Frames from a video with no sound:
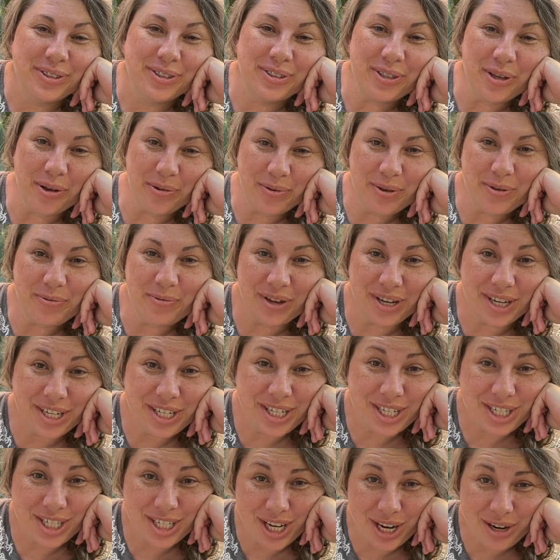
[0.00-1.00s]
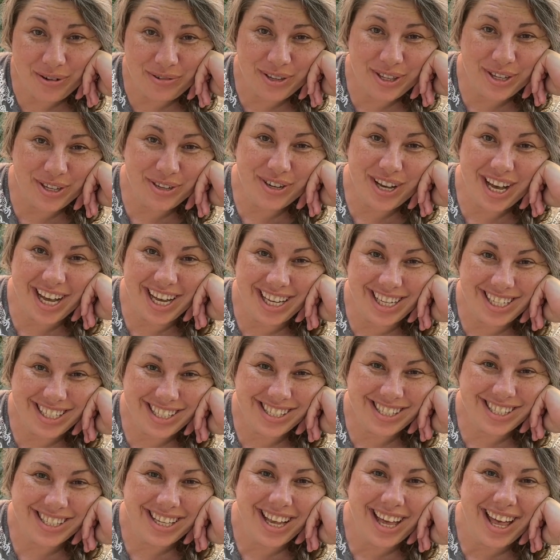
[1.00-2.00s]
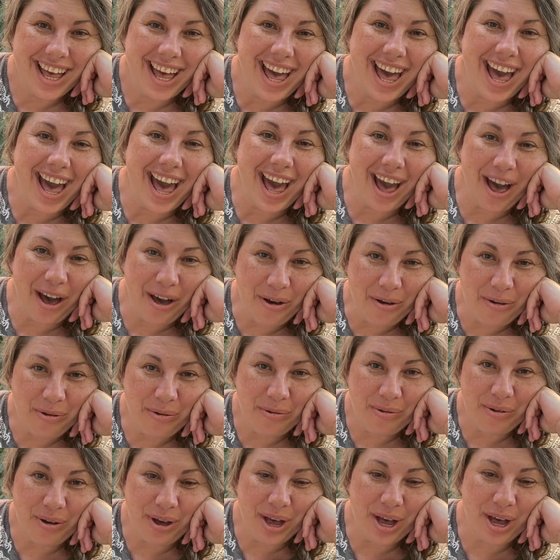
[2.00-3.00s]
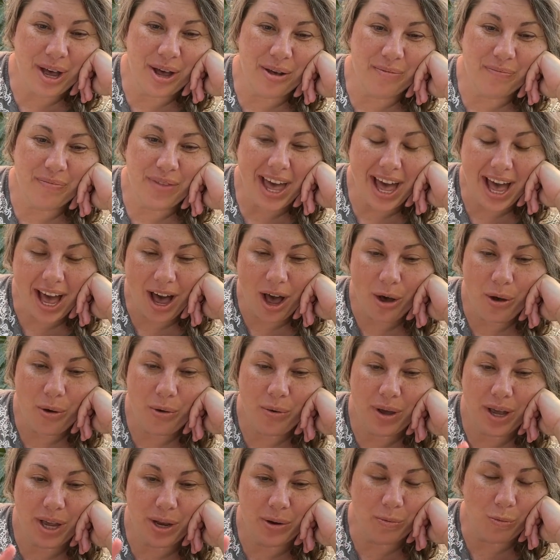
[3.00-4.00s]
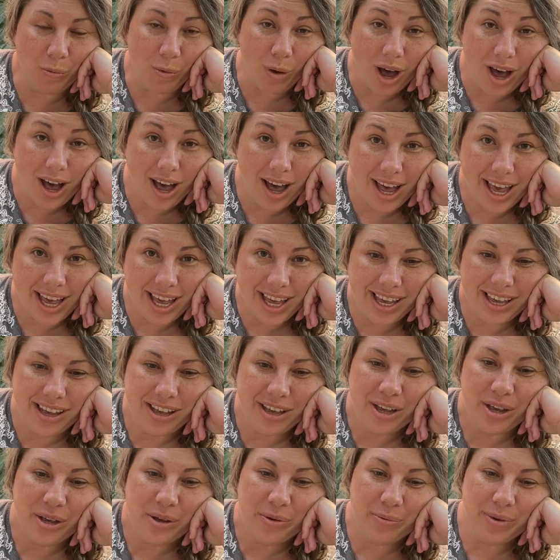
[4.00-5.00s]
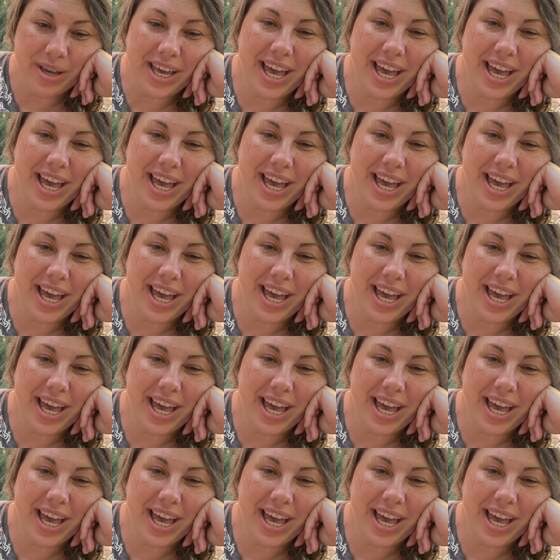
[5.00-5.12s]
So we wanted to share with you guys how and why we